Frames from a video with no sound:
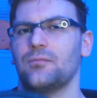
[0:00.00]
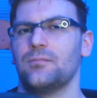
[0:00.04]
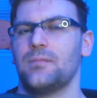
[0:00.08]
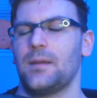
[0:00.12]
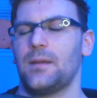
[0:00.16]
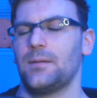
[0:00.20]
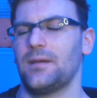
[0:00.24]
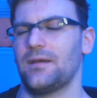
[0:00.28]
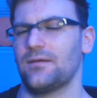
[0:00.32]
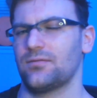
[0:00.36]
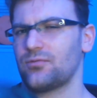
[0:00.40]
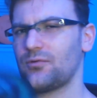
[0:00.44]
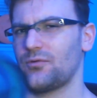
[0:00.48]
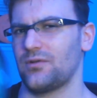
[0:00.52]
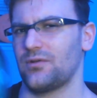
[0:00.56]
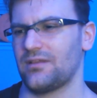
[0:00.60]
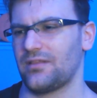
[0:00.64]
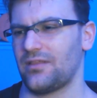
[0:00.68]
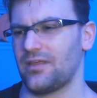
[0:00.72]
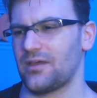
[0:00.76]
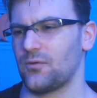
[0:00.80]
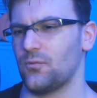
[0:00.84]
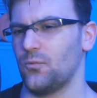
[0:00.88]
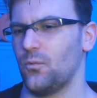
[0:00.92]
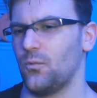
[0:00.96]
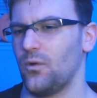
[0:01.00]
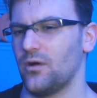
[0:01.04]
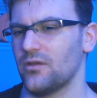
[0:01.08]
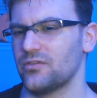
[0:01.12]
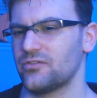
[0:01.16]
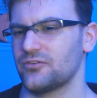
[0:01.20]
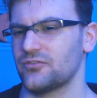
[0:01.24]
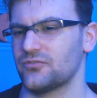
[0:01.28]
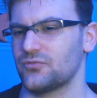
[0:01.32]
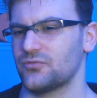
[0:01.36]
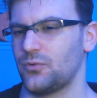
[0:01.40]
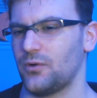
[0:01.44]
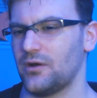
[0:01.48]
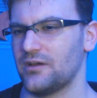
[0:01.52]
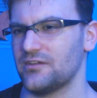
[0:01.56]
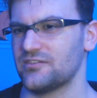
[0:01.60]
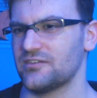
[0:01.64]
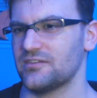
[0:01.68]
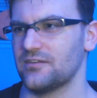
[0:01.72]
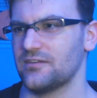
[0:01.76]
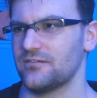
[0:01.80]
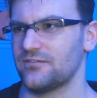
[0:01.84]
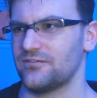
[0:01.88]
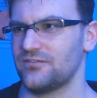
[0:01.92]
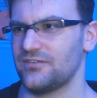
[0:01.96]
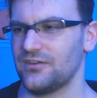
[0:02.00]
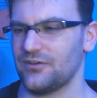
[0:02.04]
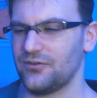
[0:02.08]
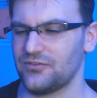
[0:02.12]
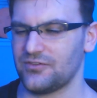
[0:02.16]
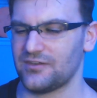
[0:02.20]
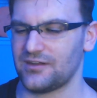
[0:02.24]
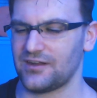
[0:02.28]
Maybe I've thrown it like once or twice in the field,